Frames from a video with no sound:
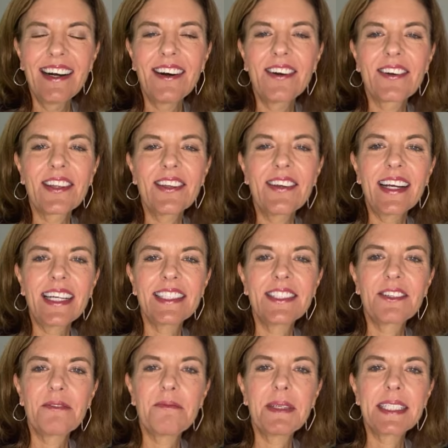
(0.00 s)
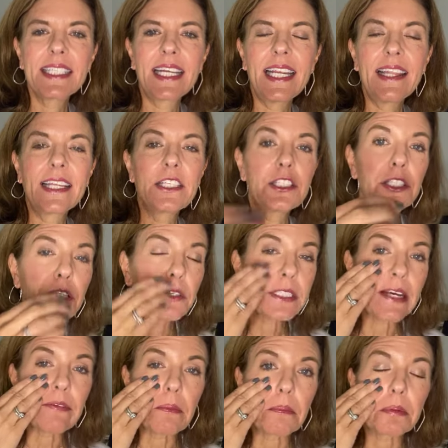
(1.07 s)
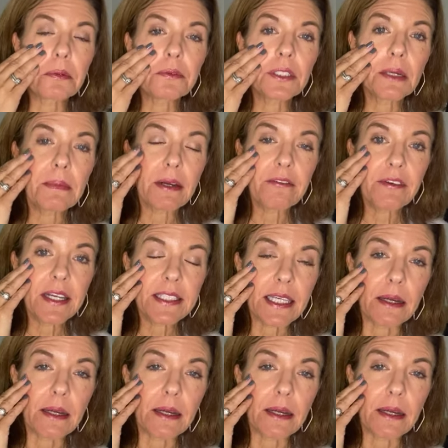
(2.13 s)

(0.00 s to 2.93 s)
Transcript: oh, you guys don't miss anything. Did you notice I have a bruise on my face?